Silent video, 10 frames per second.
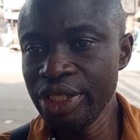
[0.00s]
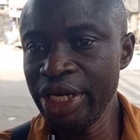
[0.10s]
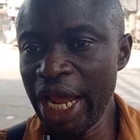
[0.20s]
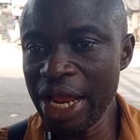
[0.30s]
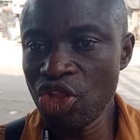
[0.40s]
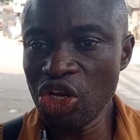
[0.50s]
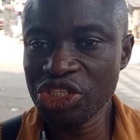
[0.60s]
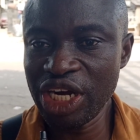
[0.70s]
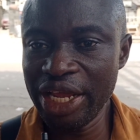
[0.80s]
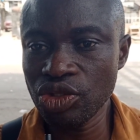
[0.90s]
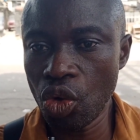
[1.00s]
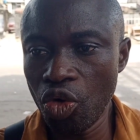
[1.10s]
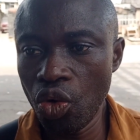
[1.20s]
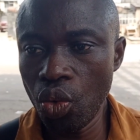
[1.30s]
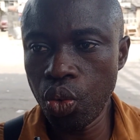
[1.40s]
they are just trying
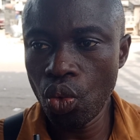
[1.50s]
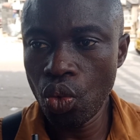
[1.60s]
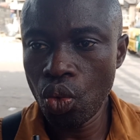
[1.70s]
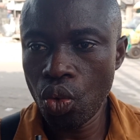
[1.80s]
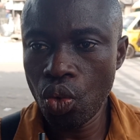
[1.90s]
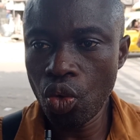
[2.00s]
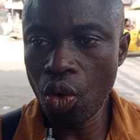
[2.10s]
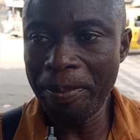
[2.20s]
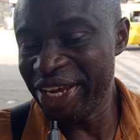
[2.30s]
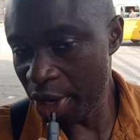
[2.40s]
to be